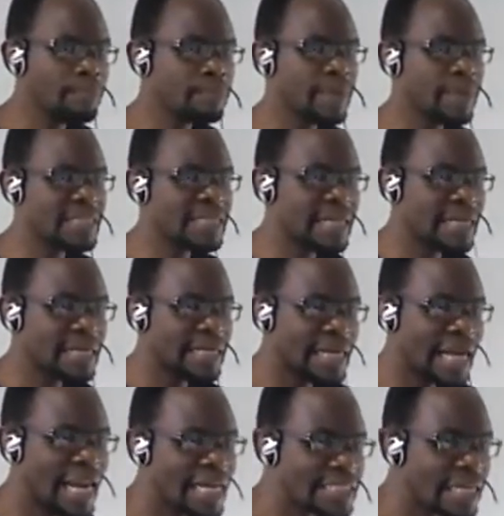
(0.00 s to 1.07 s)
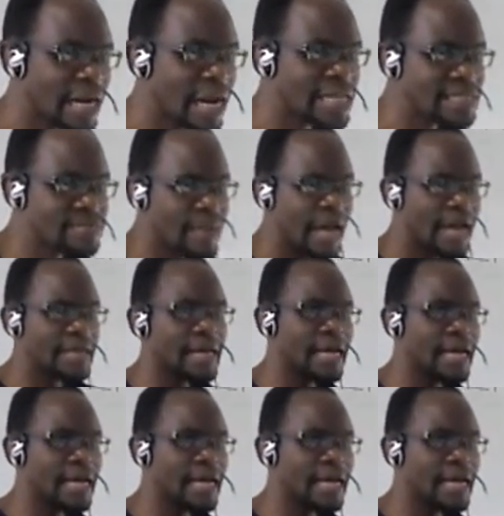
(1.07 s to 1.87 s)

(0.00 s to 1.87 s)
basically characterized by